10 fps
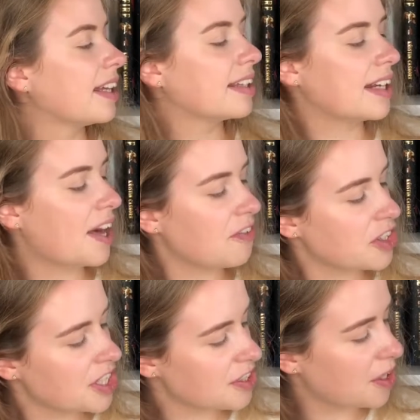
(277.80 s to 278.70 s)
The Never
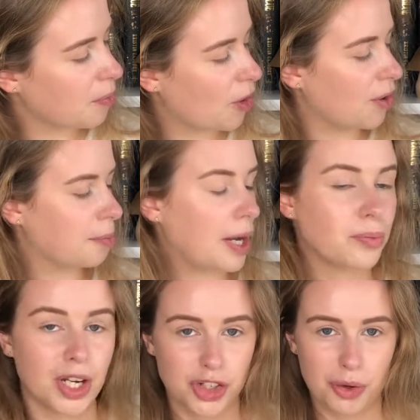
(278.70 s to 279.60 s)
Tilting World by
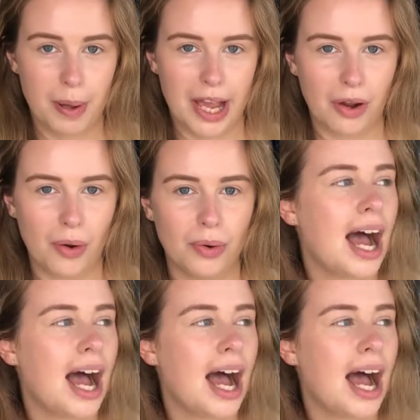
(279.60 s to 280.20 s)
Rin Chupeco.